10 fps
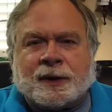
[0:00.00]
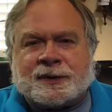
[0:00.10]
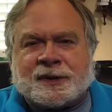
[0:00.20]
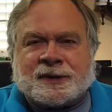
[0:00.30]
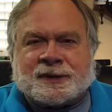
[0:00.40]

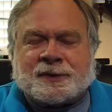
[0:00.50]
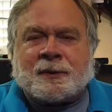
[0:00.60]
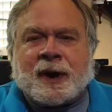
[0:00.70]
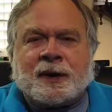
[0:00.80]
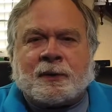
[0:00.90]
It's, it's a
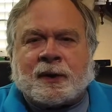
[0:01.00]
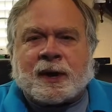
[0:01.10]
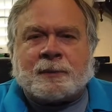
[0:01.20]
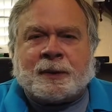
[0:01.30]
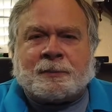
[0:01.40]
radio a
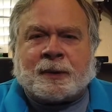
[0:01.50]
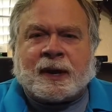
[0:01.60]
lot of people